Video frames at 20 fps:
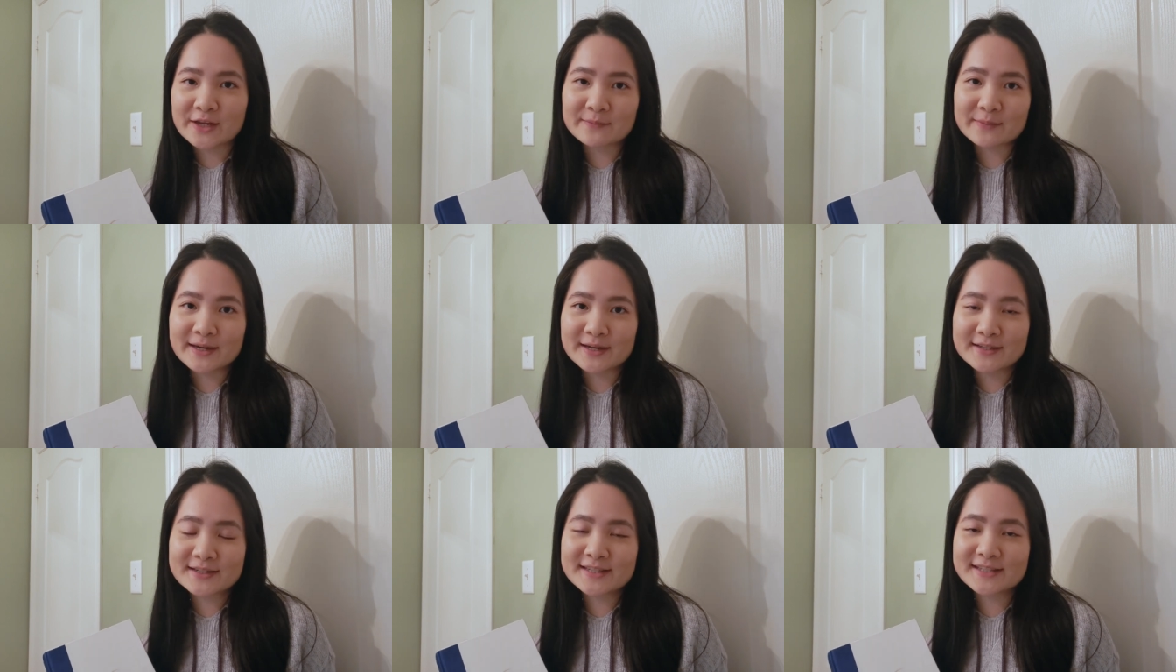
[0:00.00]

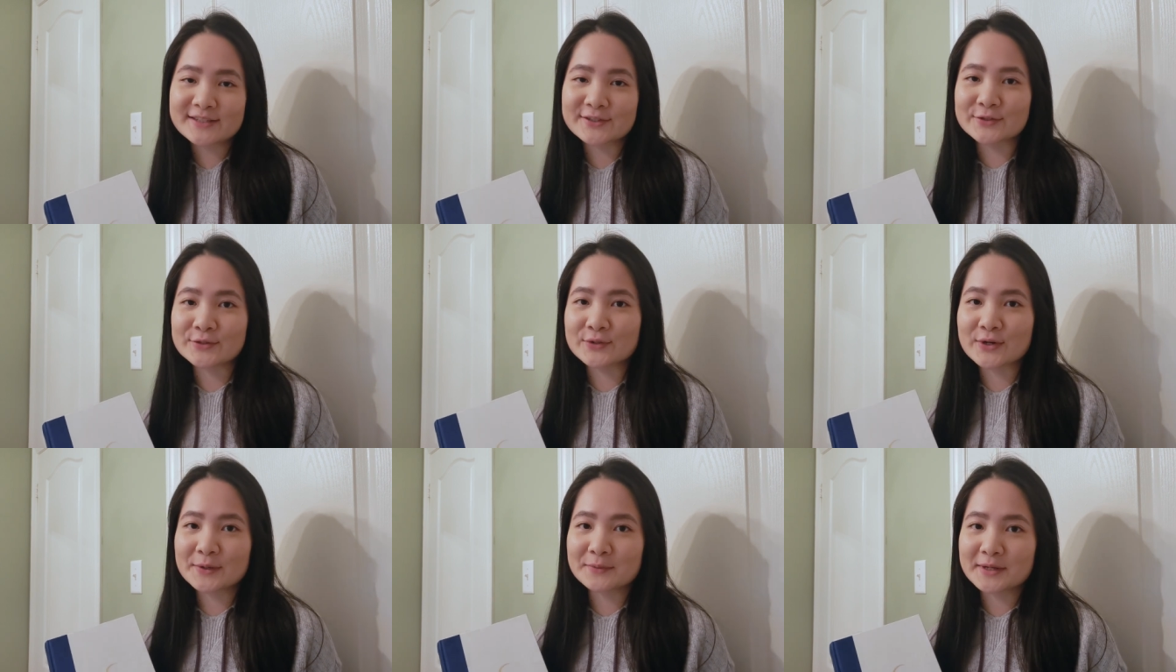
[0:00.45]
Maas,
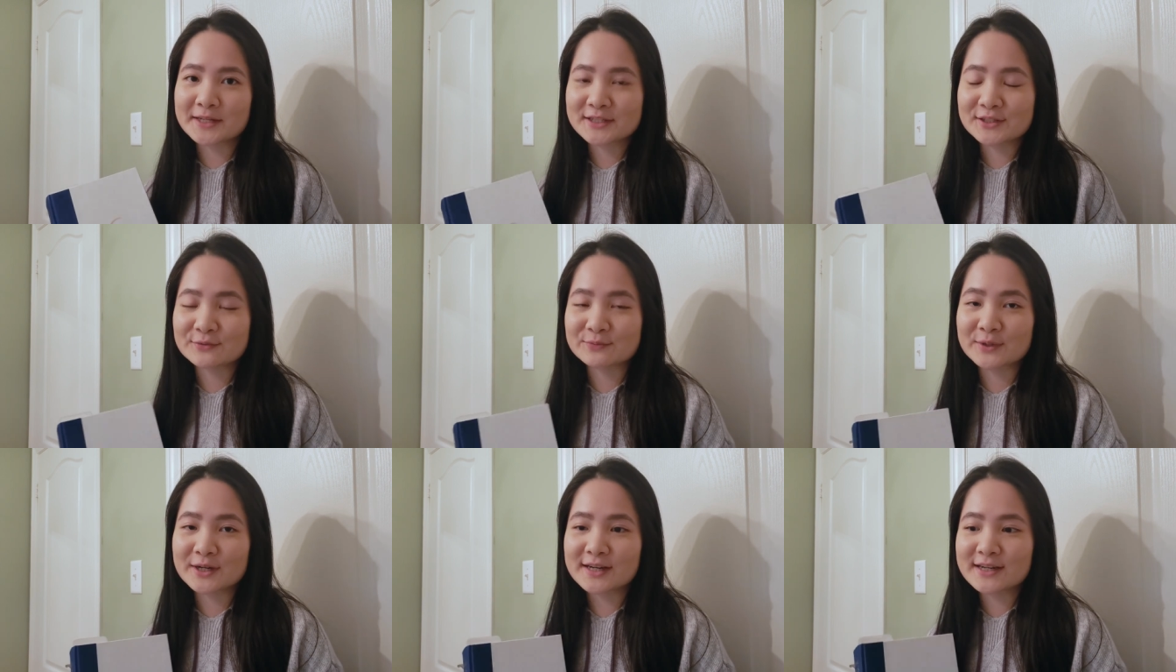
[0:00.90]
so I'm not
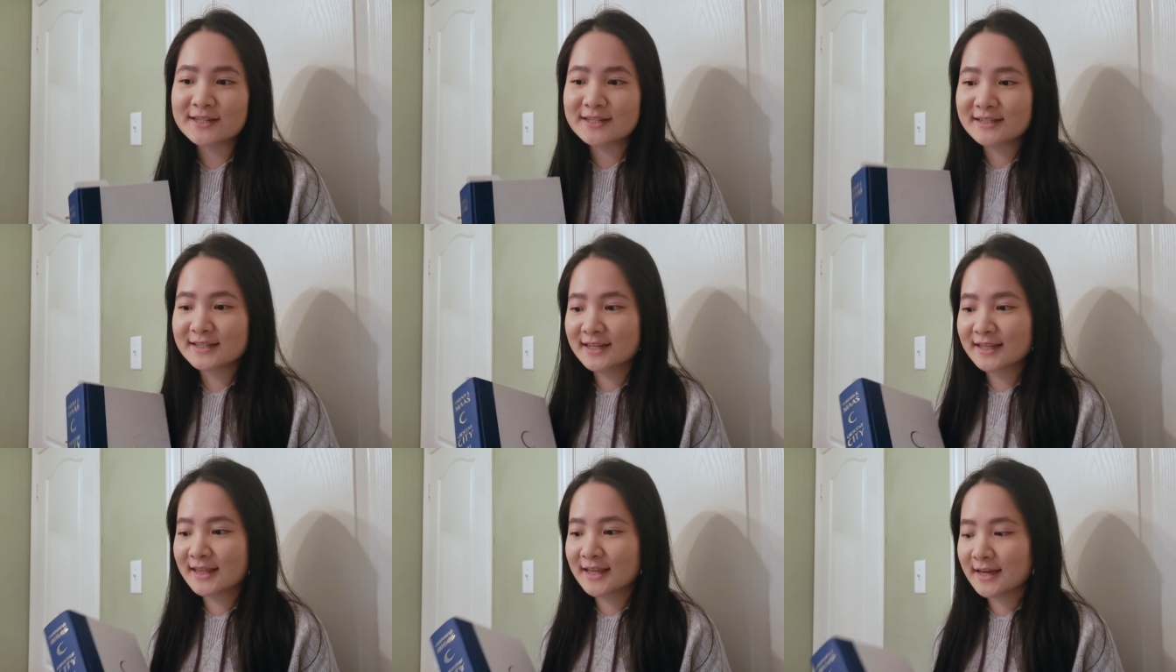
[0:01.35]

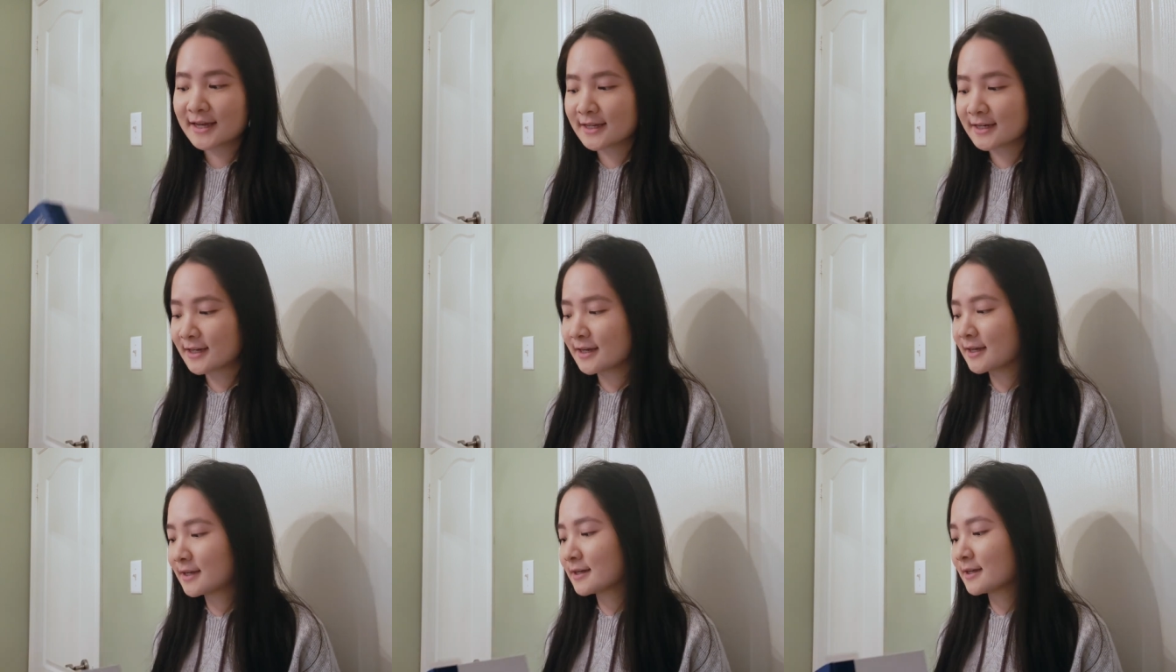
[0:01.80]
surprised at that
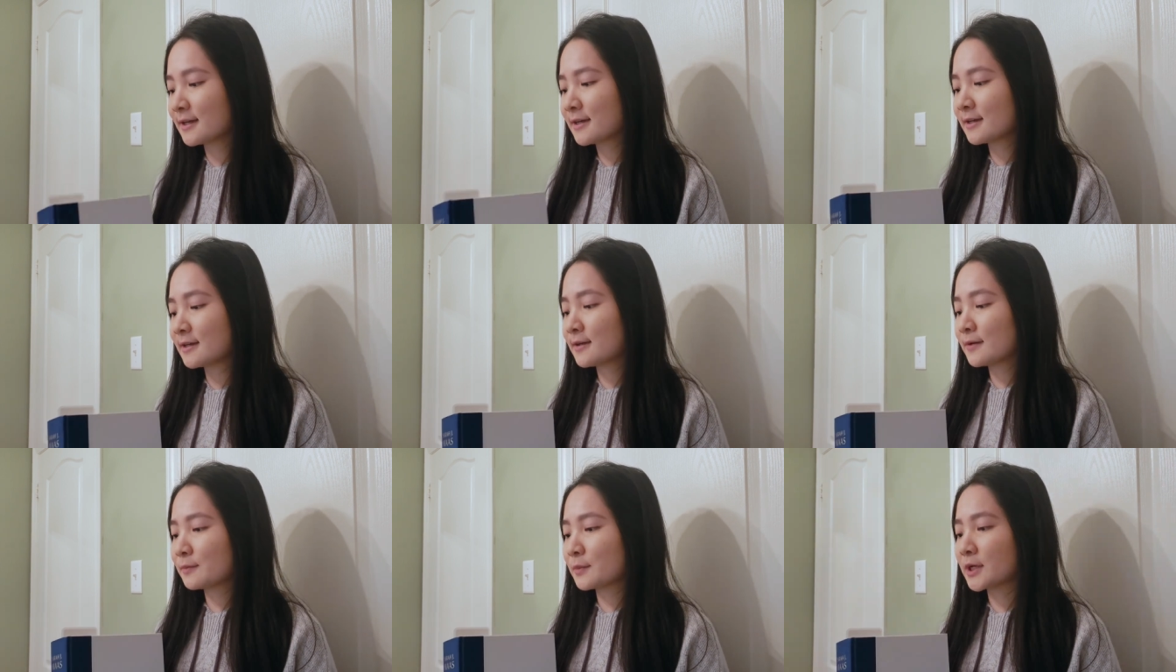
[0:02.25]

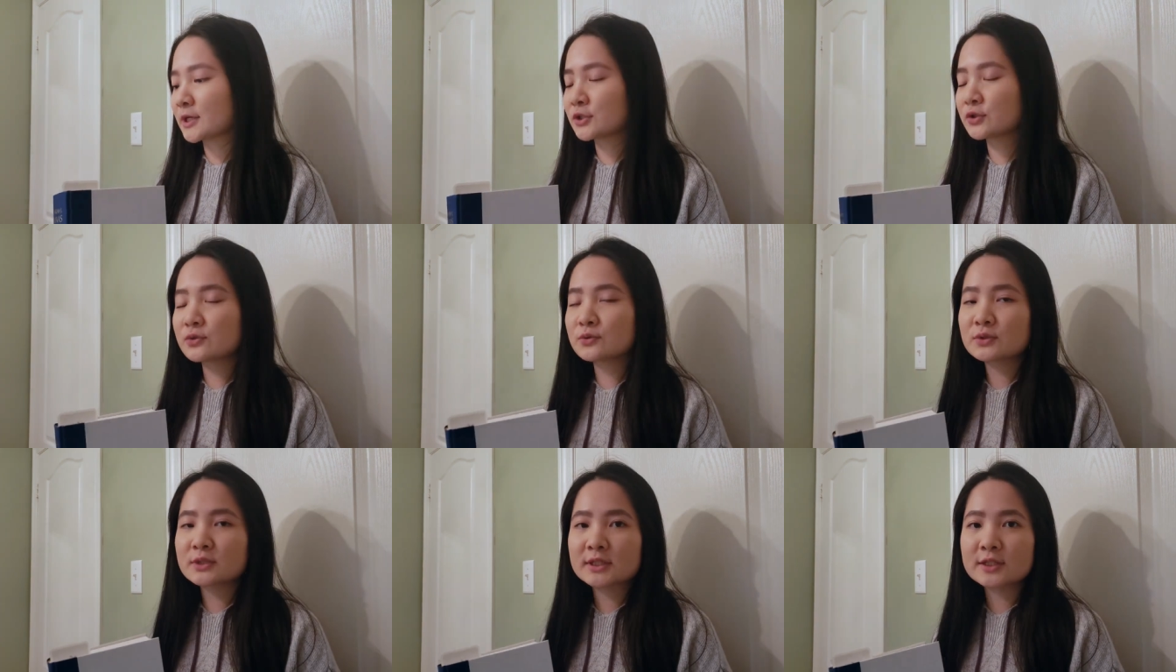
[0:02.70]
but I
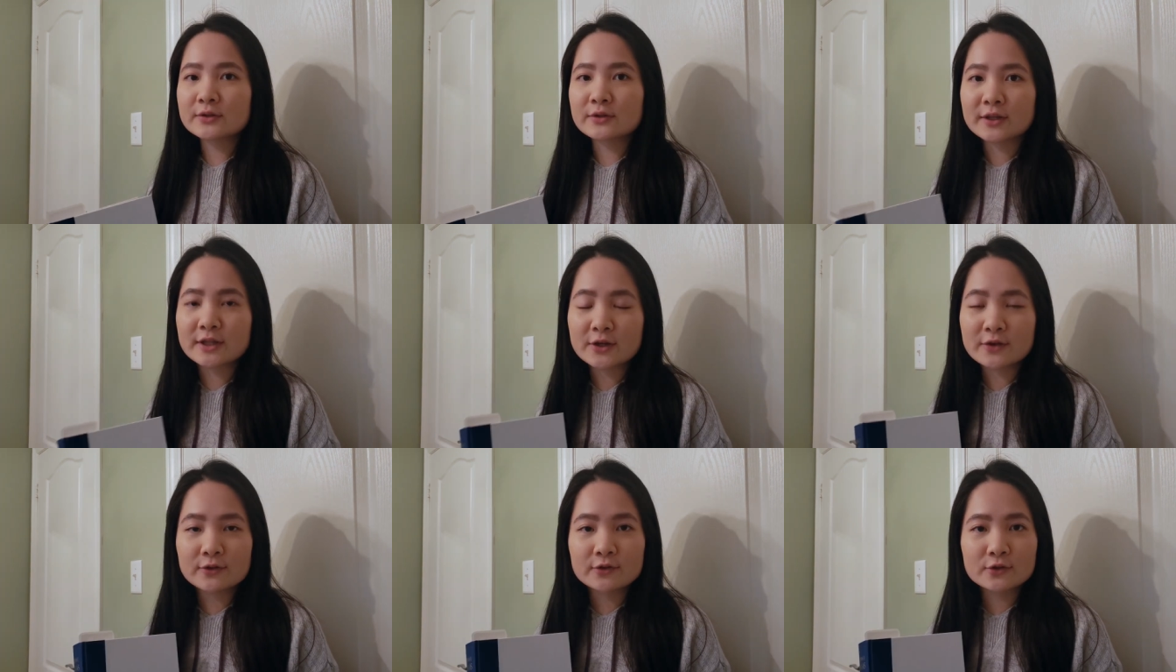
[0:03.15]
do still
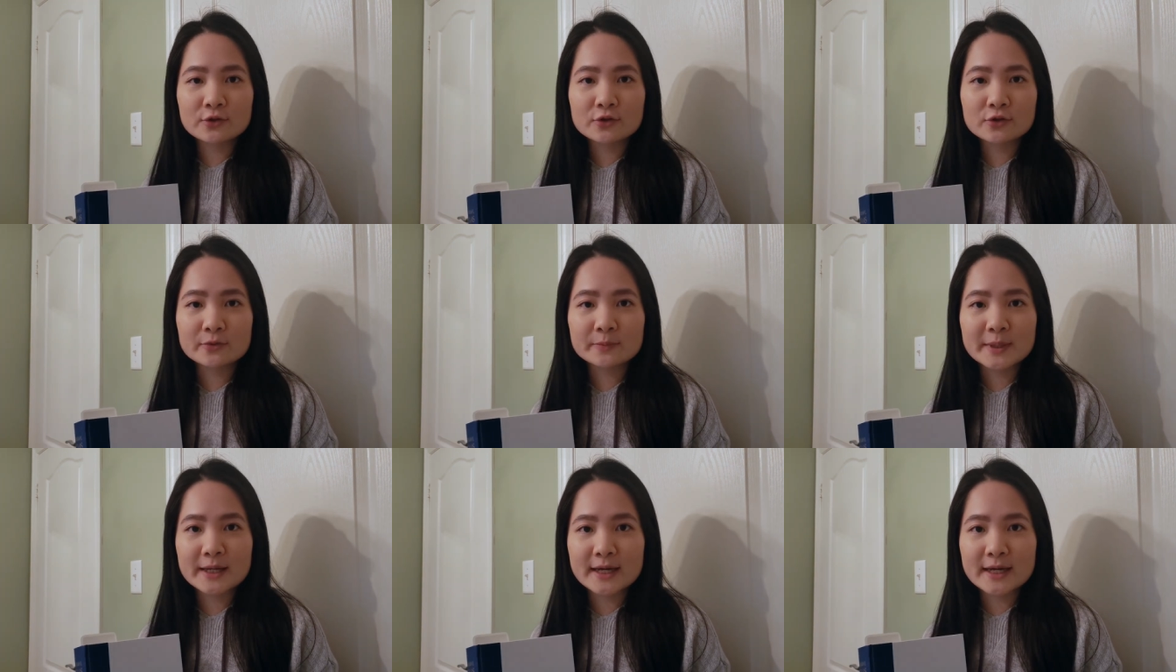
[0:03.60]
think they're going to be